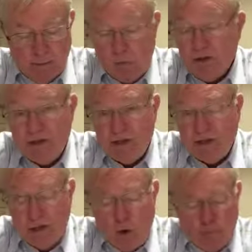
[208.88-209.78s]
What's the
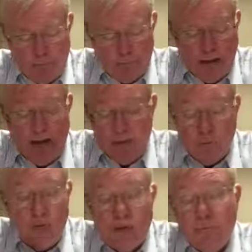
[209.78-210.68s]
scope? I
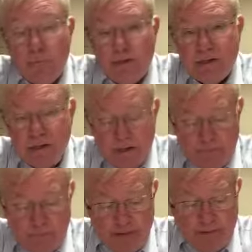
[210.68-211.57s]
don't have recent
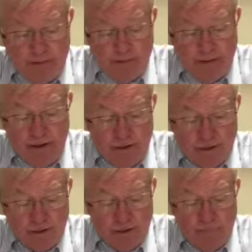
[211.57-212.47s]
information, but
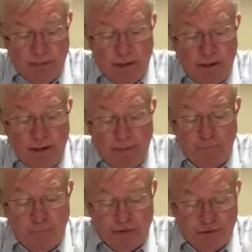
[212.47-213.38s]
here's some
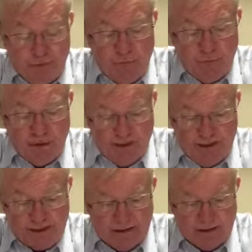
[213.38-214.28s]
information from our
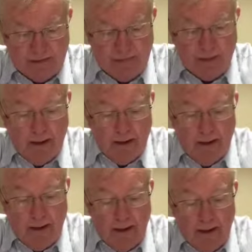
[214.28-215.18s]
text.
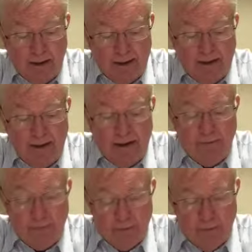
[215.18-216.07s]
In
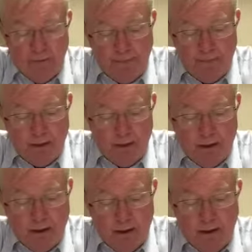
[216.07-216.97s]
1984,
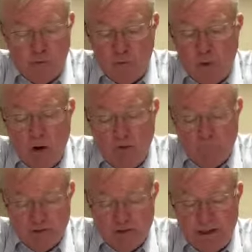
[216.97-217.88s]

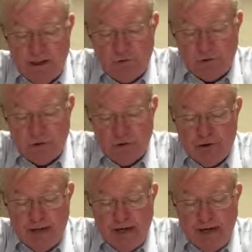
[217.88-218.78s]
12% of
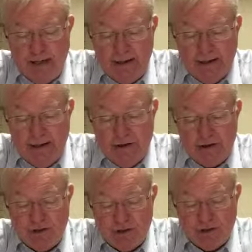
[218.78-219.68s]
clergy had
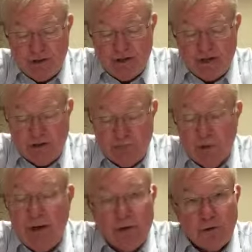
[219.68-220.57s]
engaged in
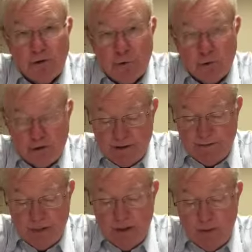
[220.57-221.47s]
sexual intercourse
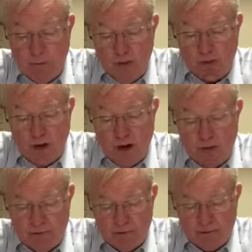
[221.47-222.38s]
with
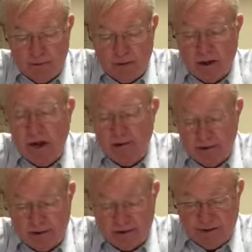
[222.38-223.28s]
congregants.
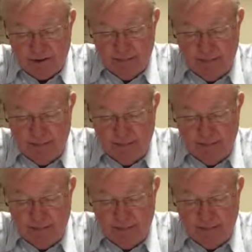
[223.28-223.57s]
12%